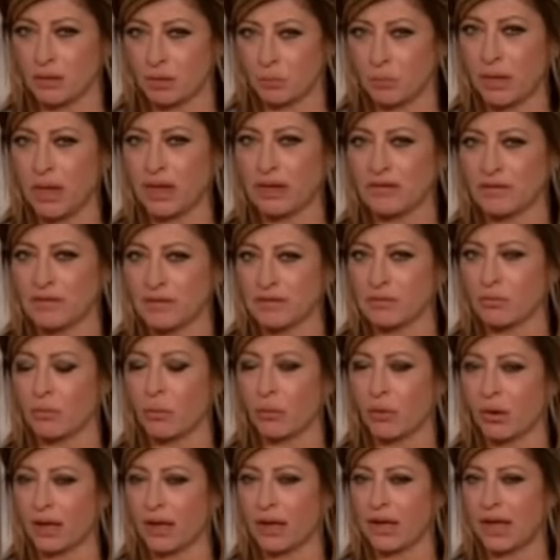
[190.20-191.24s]
with Keith Banks this
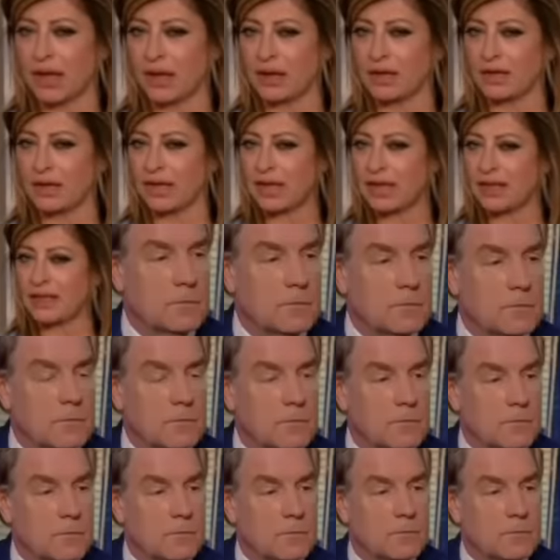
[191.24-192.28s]
morning. And Keith,
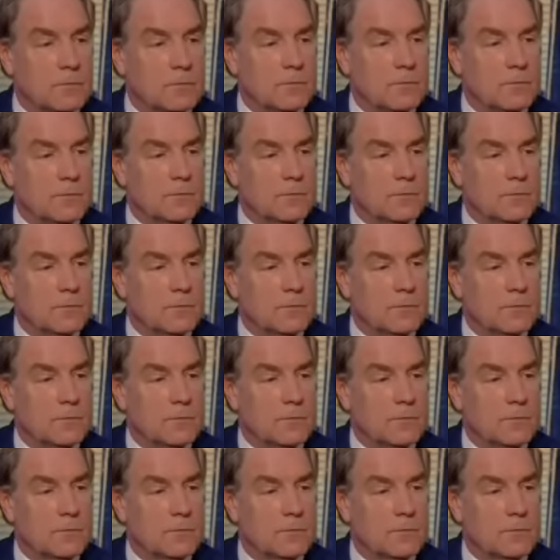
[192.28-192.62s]
you know, when you